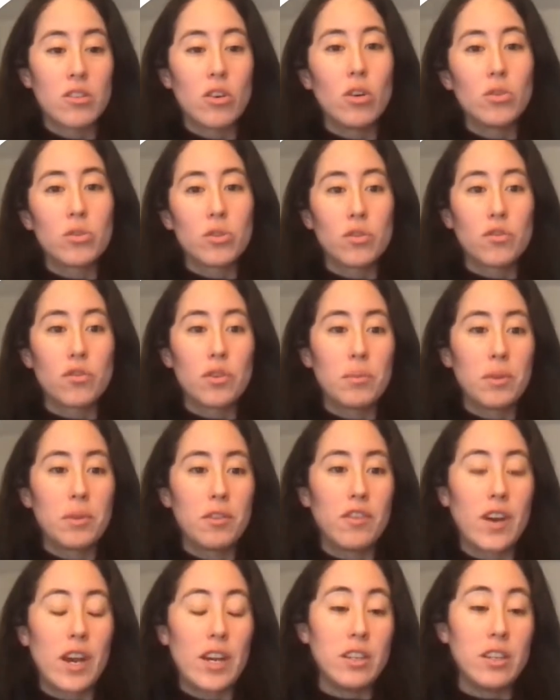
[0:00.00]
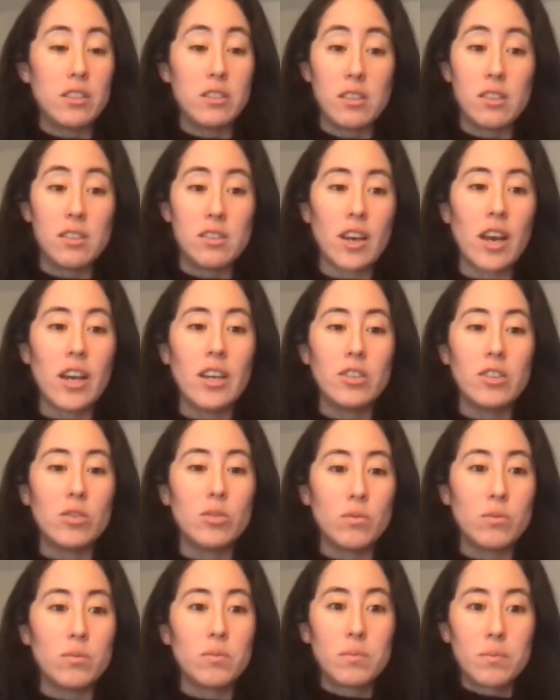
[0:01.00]
also from the financing side
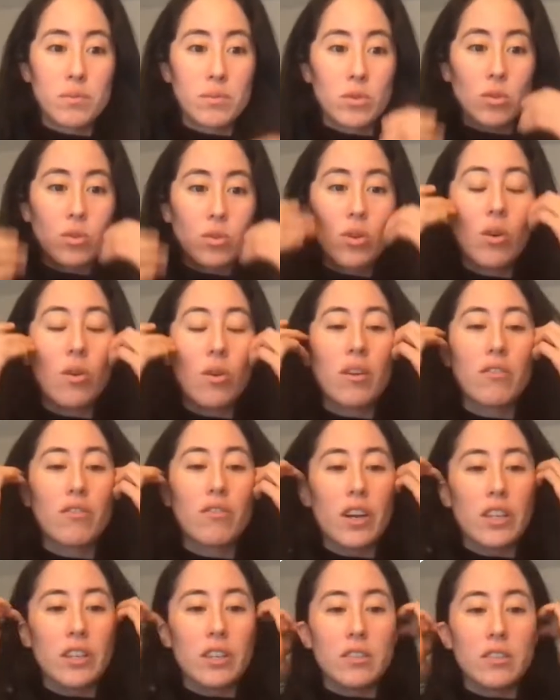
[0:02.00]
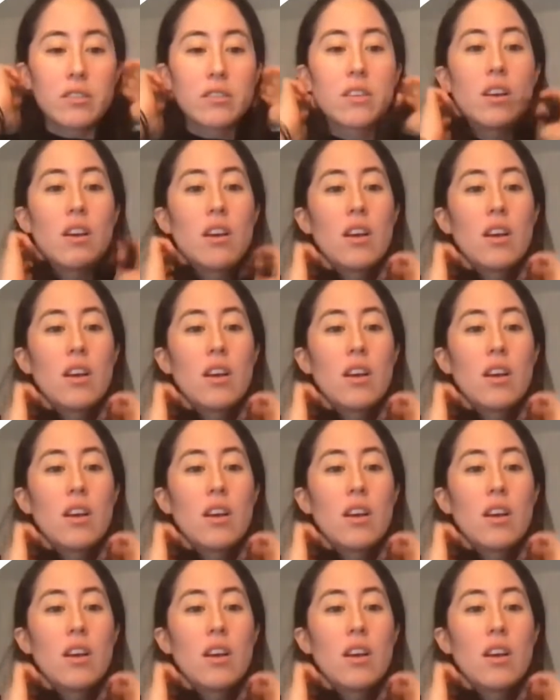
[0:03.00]
to go and finance